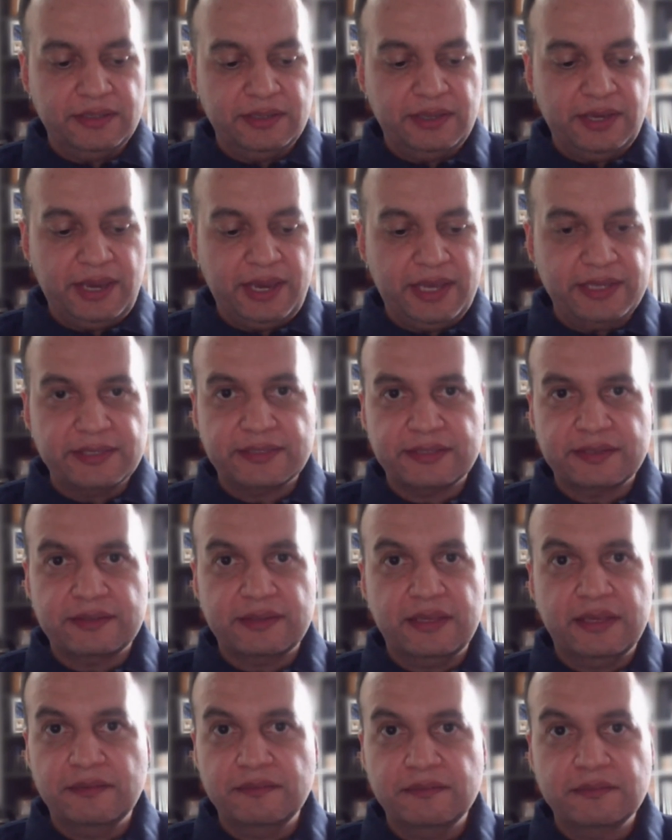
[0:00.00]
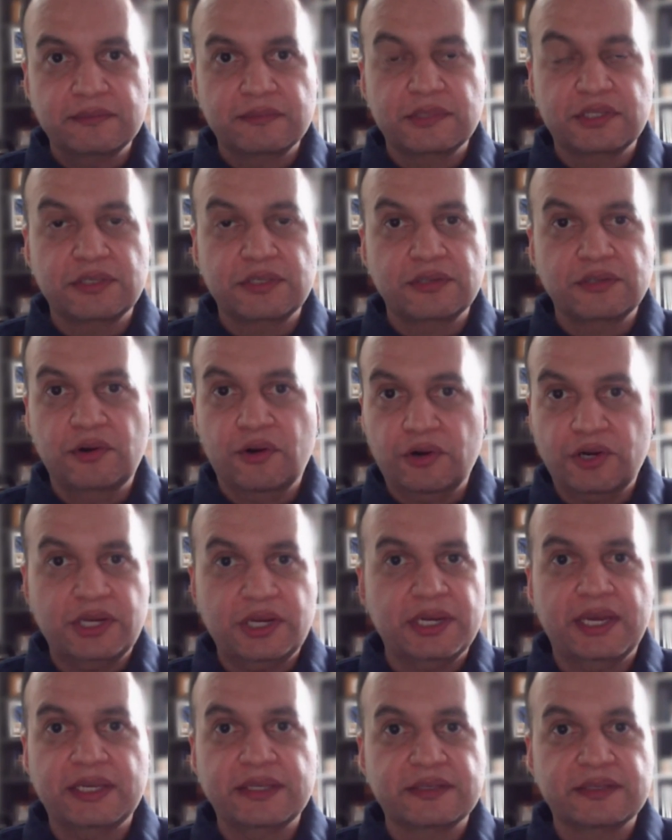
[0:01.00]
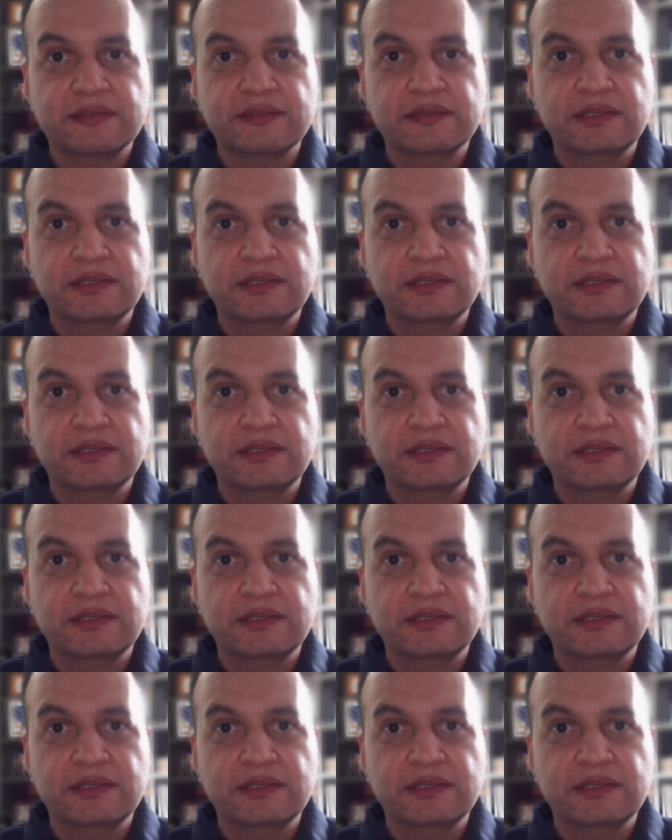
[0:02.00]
ask them to organize.